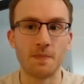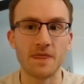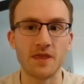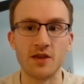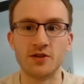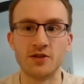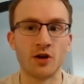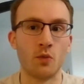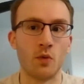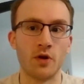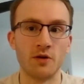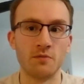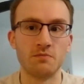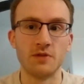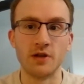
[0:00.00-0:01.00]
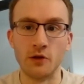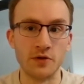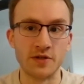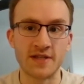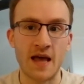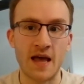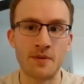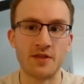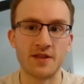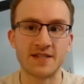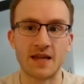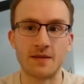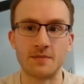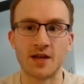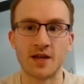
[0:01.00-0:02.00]
you don't want to lose that, but at the
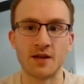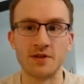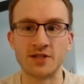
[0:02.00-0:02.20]
same time,